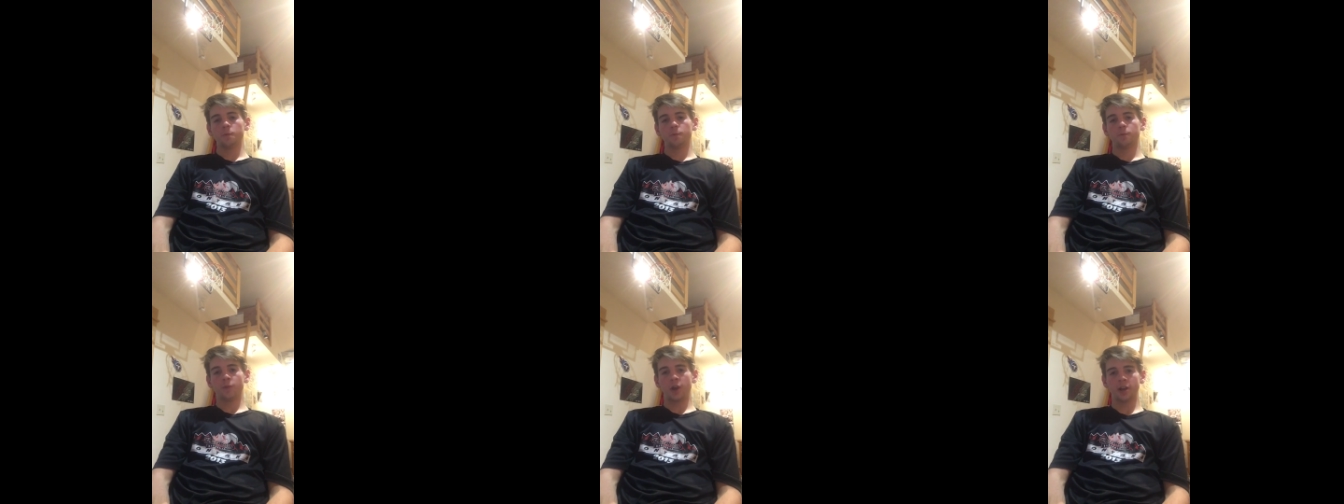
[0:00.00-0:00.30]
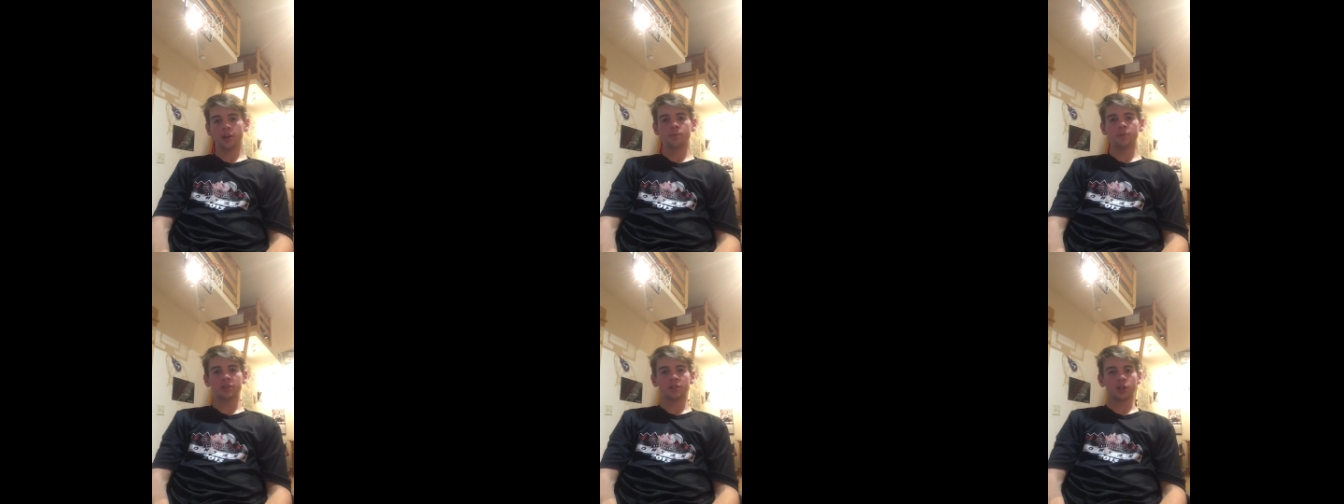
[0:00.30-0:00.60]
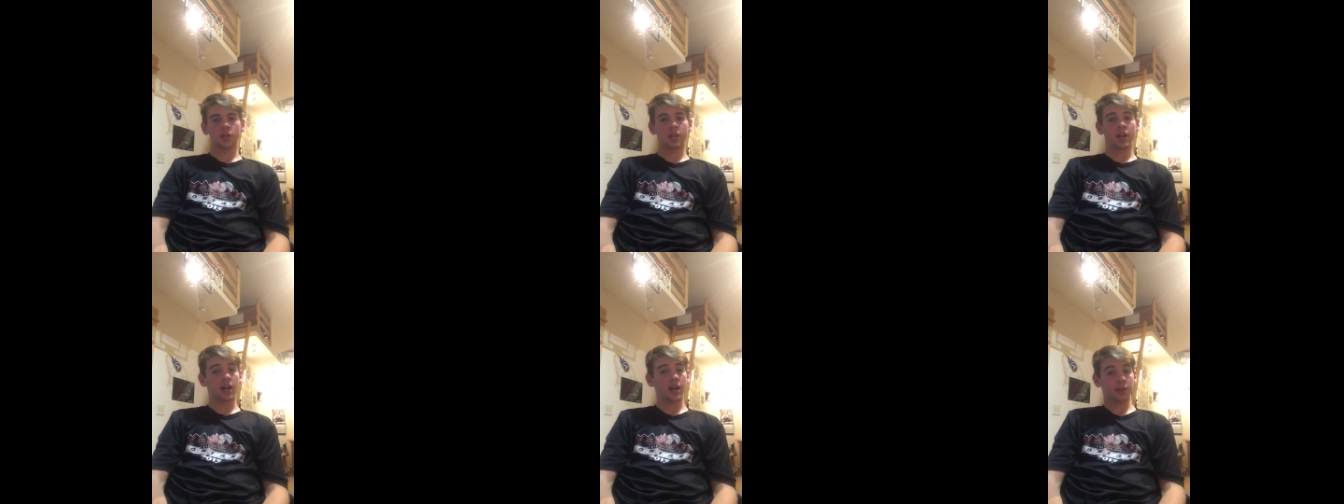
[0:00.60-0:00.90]
Frank
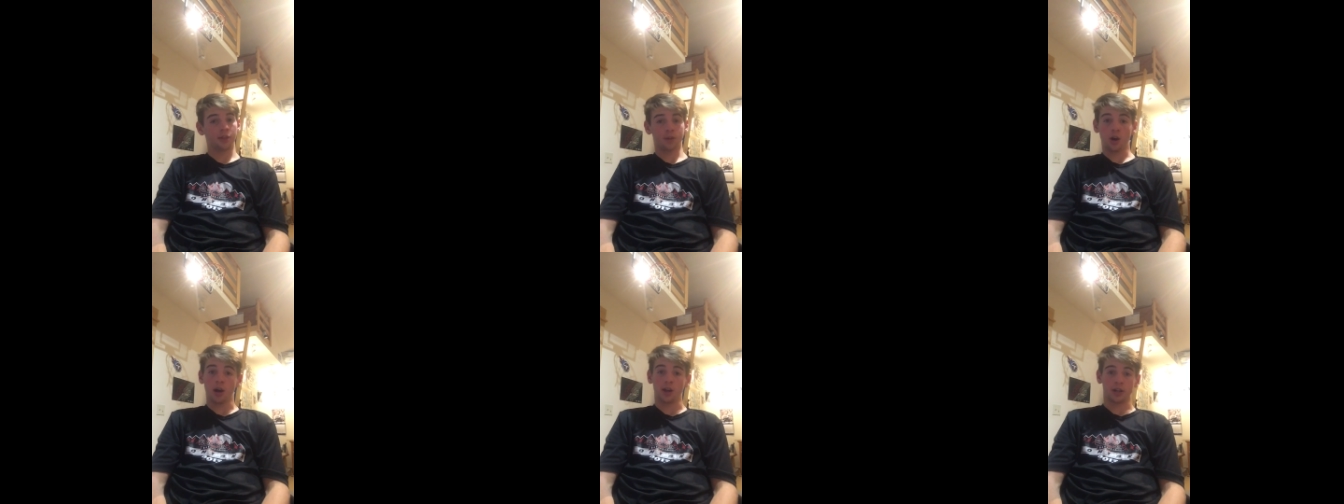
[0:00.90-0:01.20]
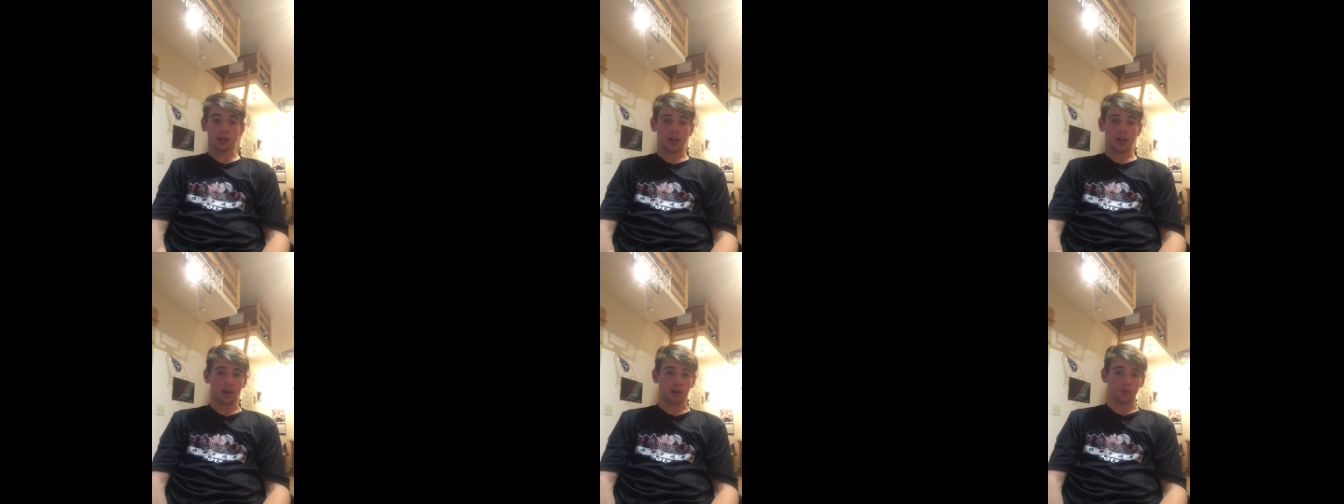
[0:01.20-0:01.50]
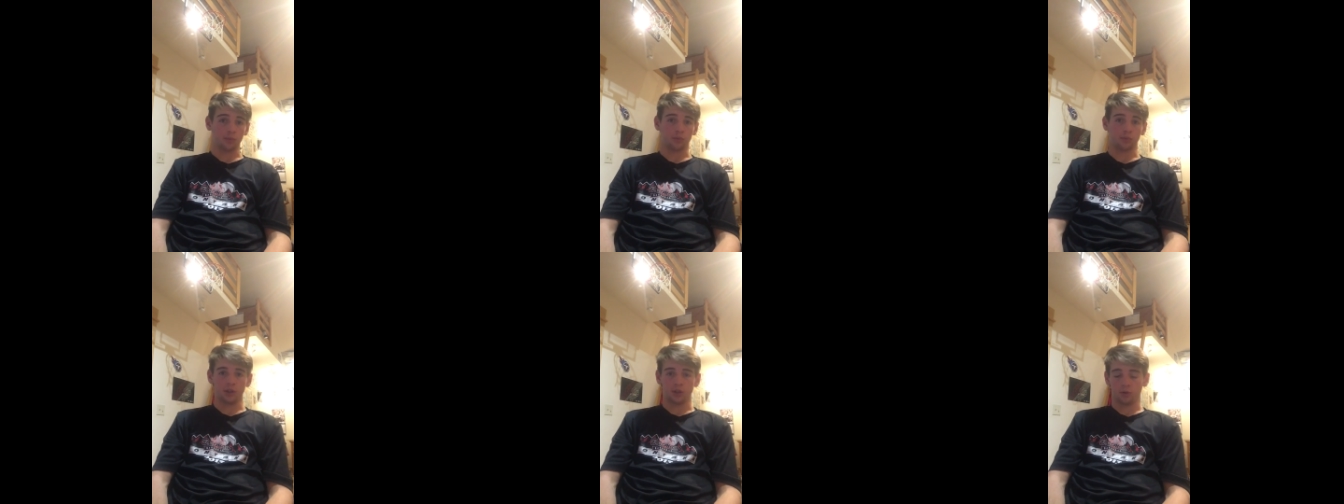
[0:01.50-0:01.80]
Kaminsky, I thought,
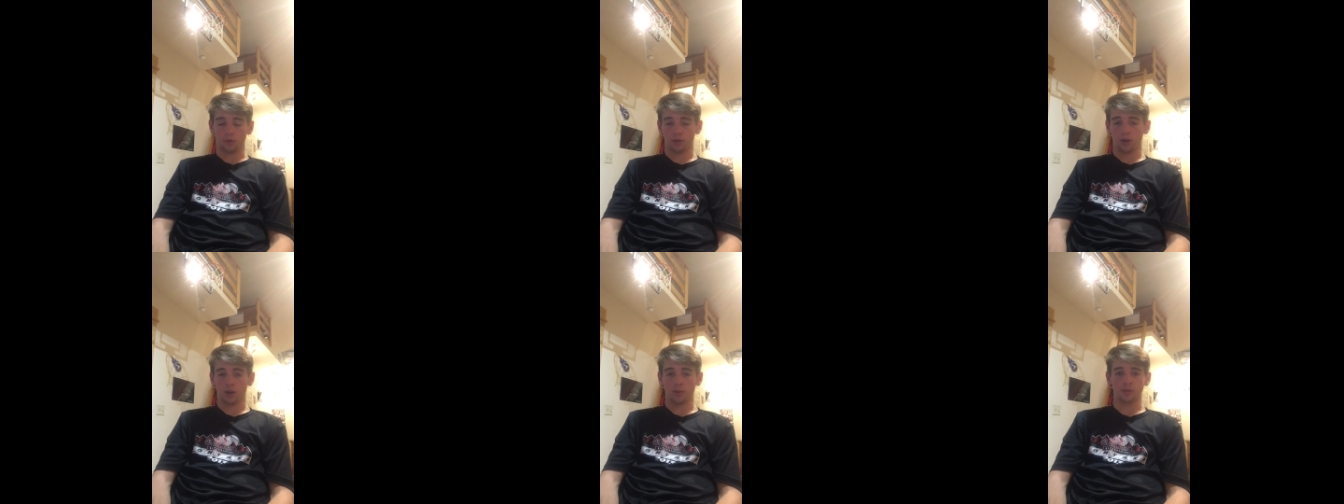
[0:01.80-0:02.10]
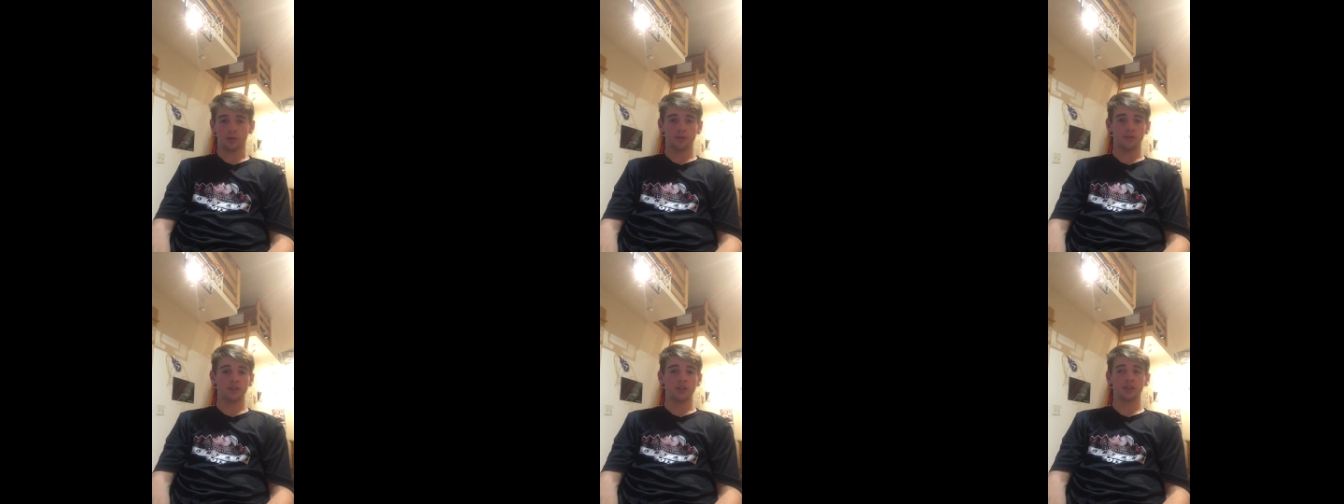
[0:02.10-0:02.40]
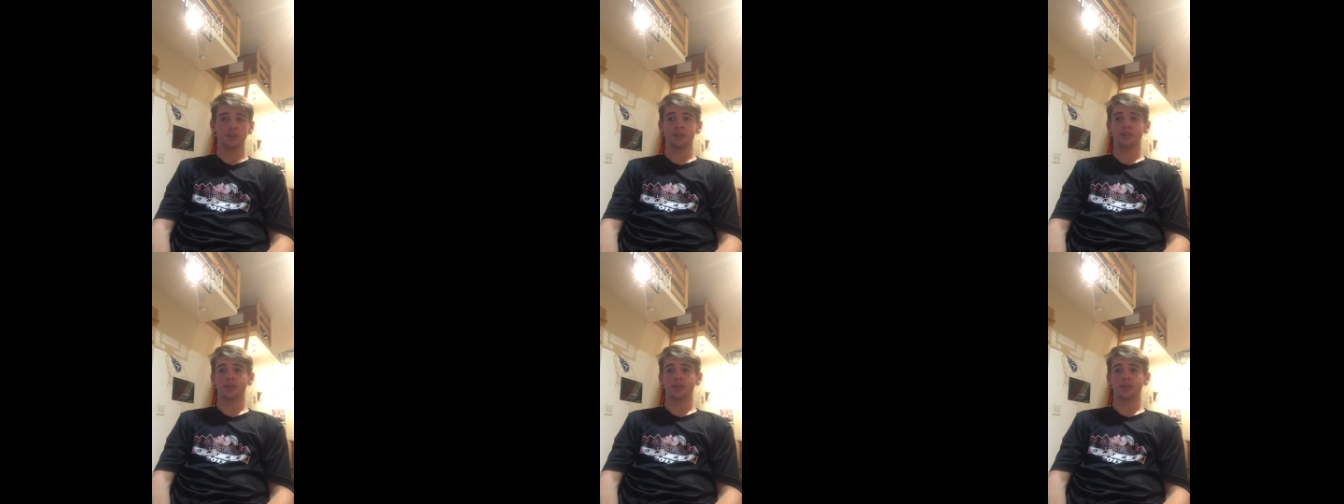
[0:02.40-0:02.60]
again, coming to the Phoenix